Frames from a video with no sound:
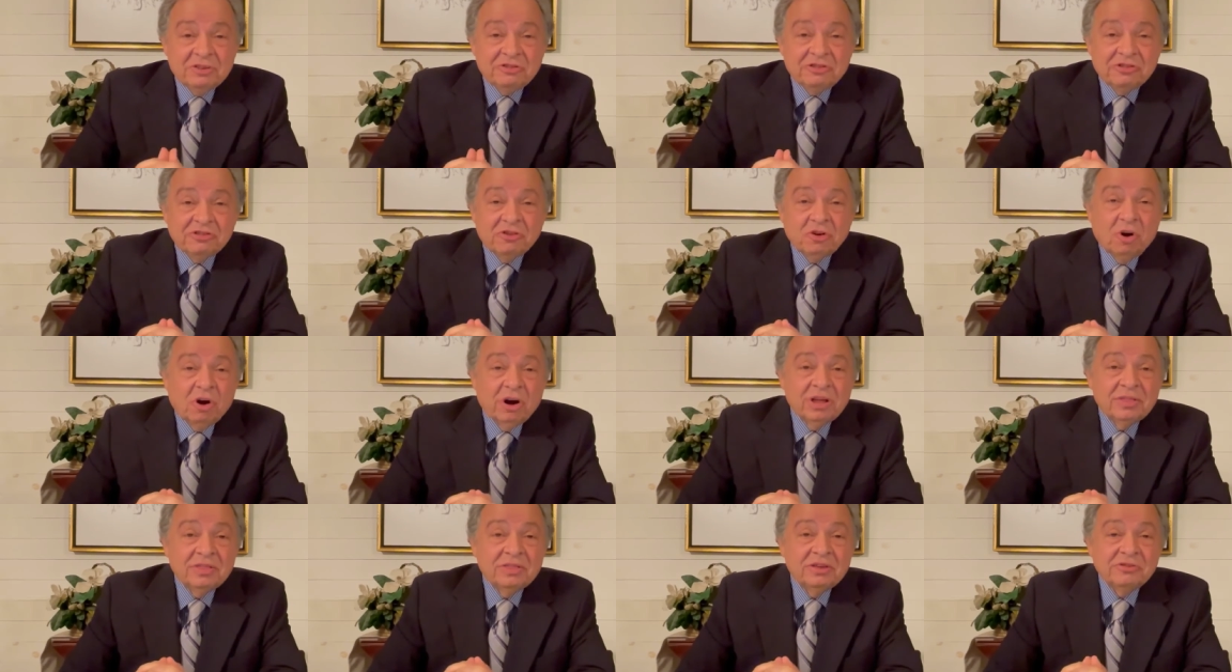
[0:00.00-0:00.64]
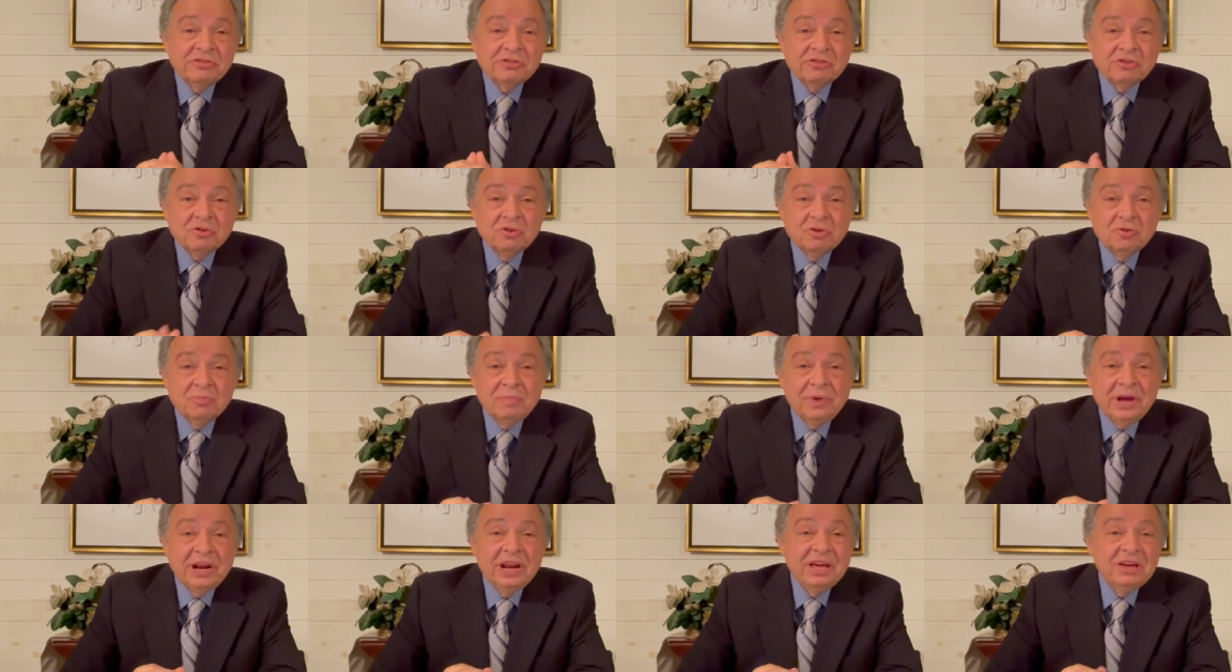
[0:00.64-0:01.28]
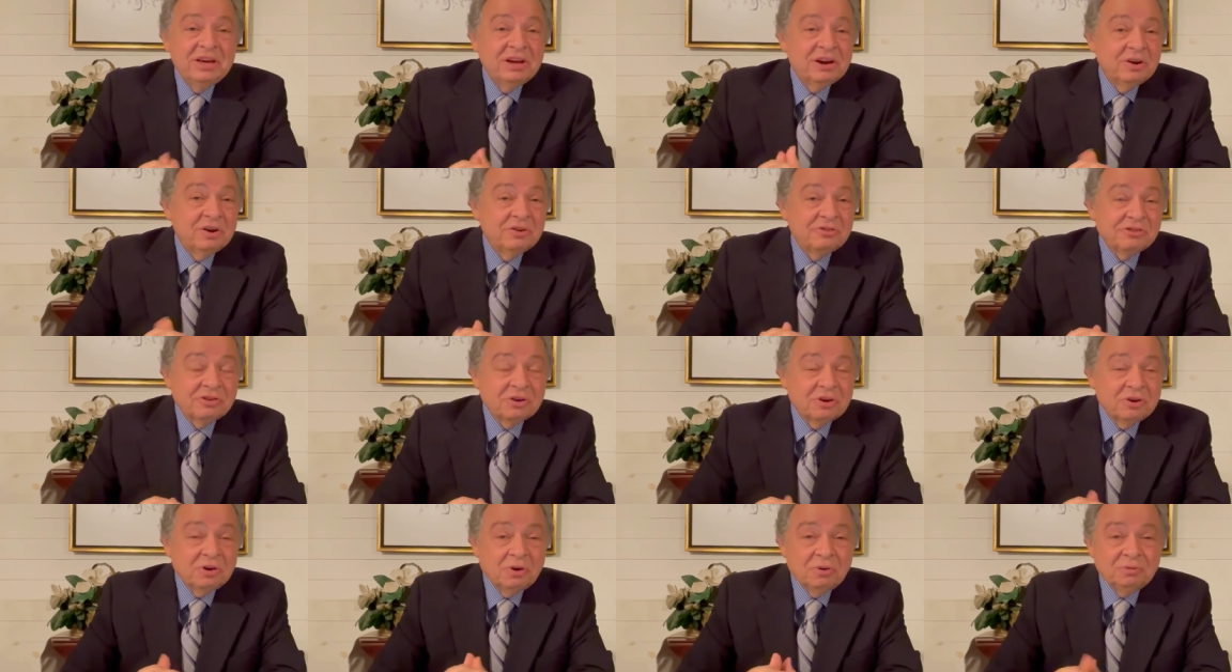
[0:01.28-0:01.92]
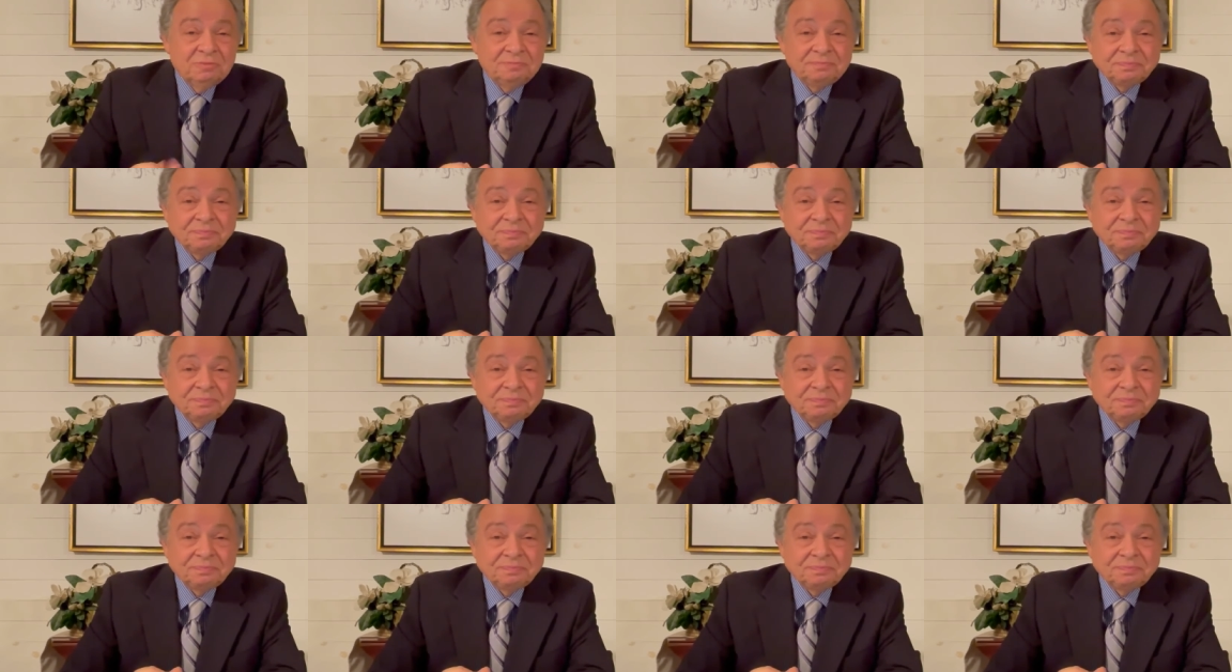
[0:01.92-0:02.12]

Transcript: started this school many years ago,